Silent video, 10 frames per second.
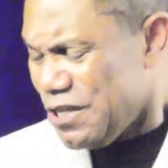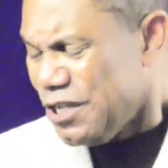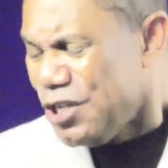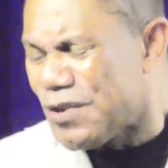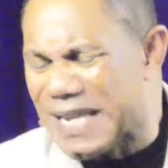
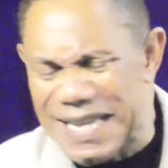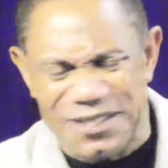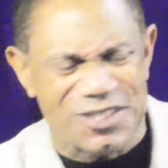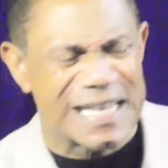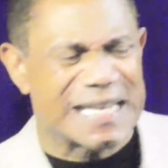you can
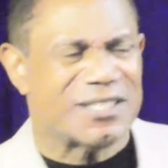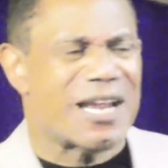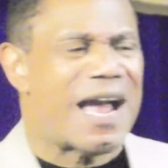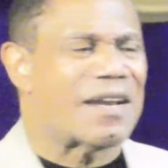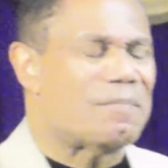get sick and
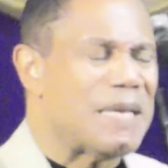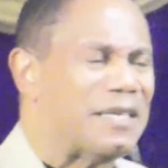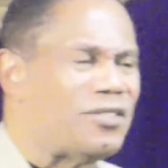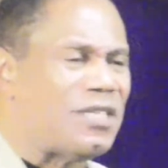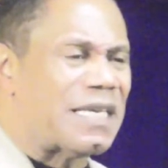tired of
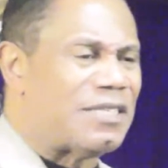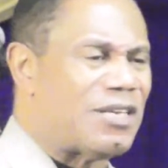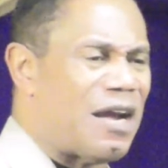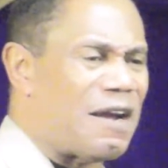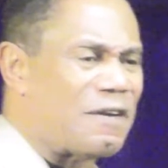being sick and
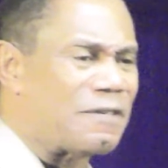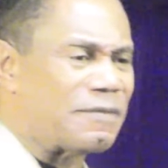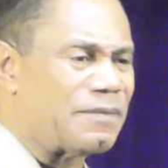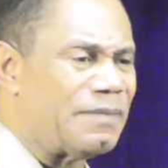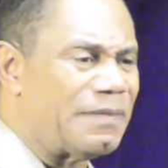tired.
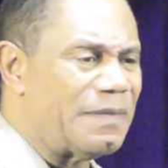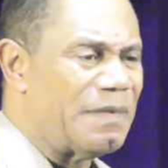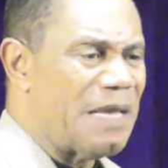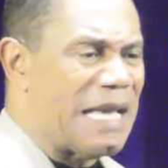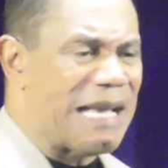Yes,
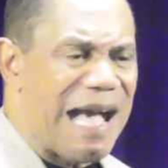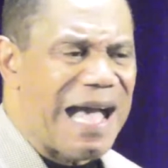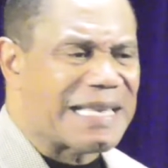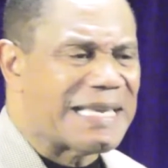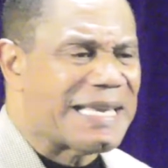sir. And
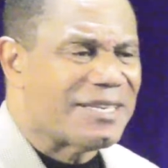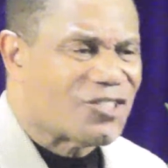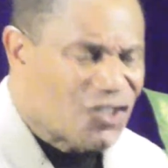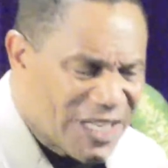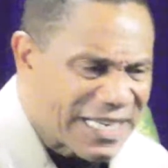God can get
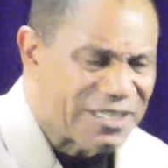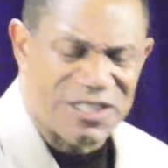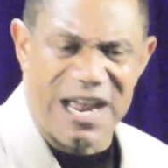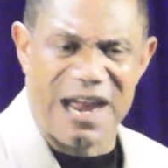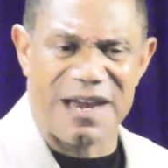sick
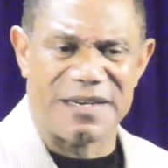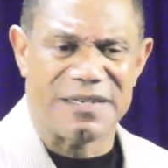and tired